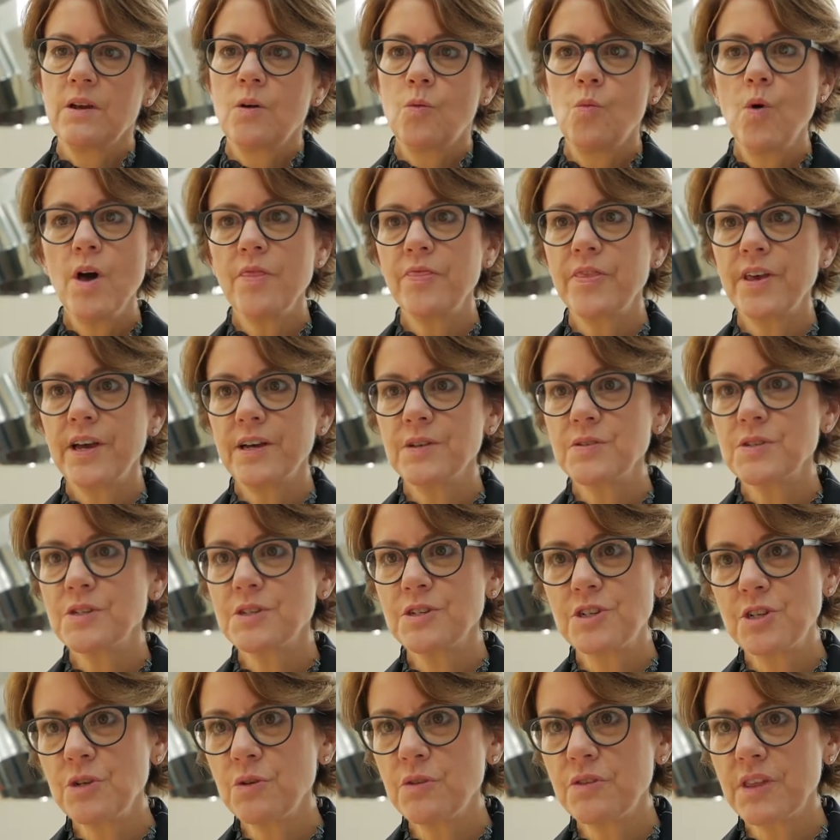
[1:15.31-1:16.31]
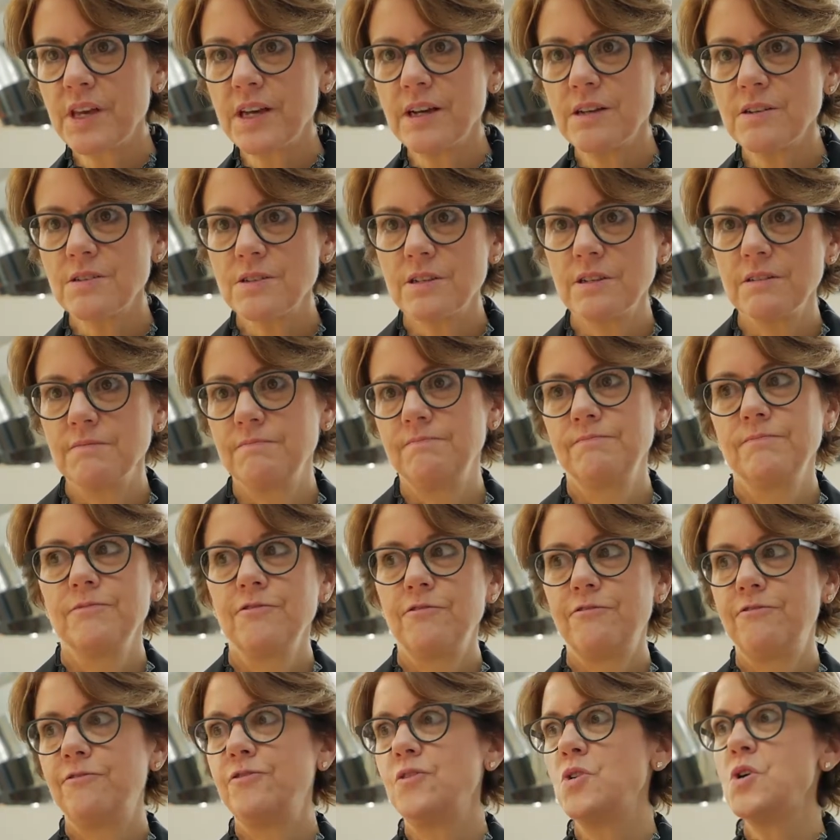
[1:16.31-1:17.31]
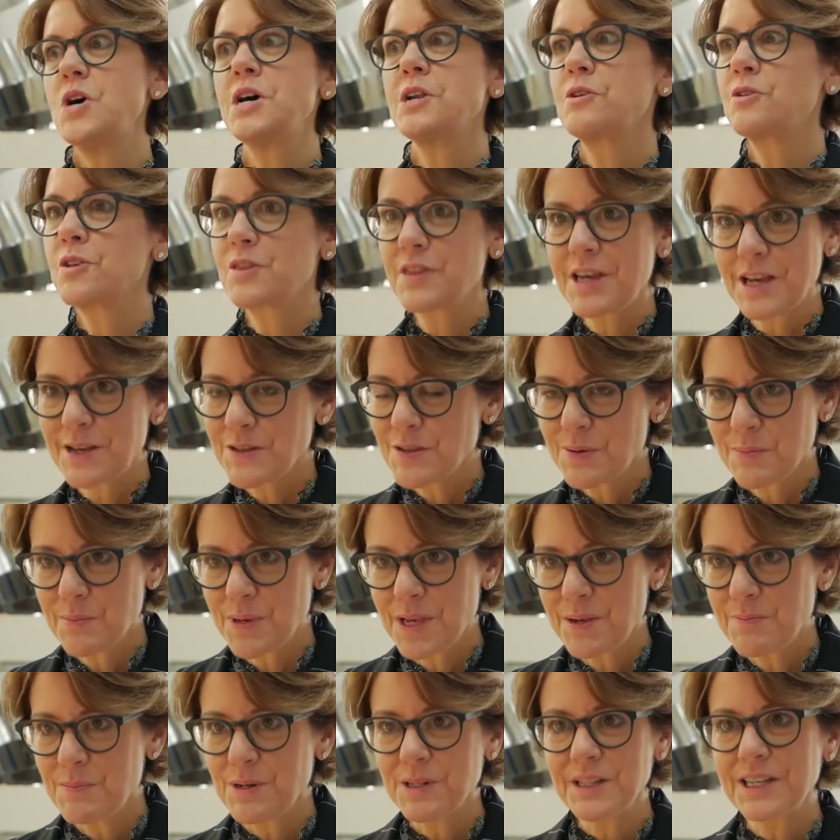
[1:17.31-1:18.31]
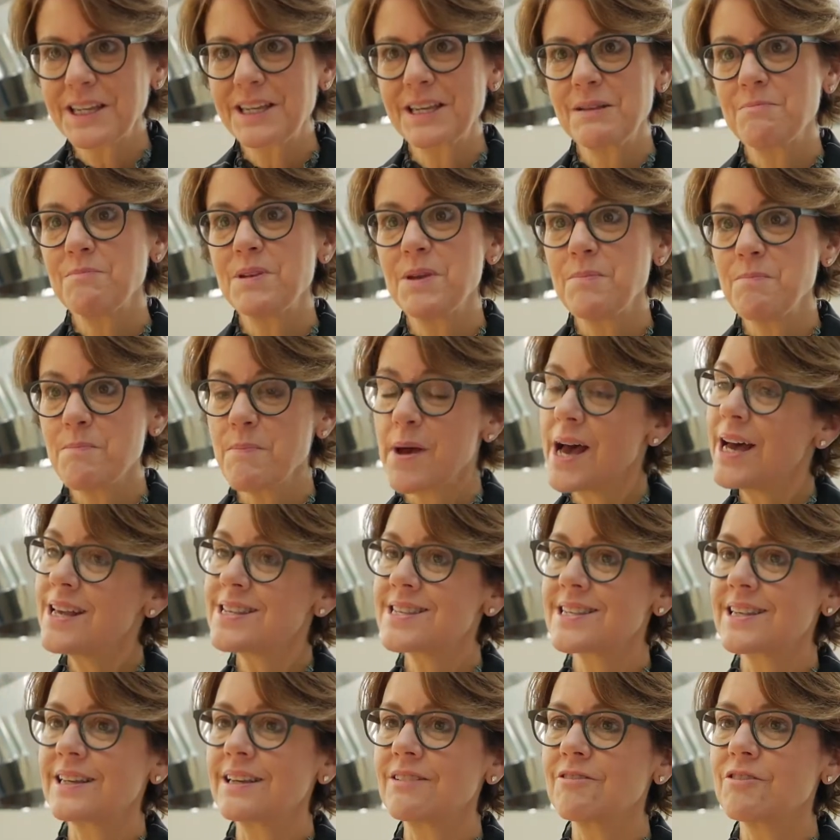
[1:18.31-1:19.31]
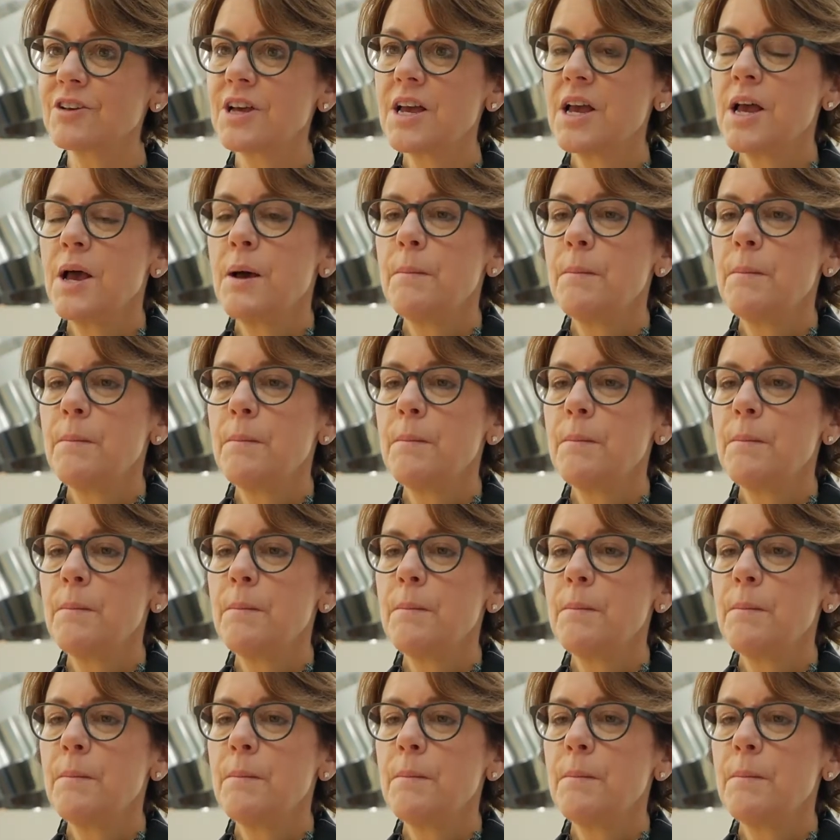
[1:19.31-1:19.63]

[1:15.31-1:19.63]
1,000, 2,000, 400,000 people. It can be massive.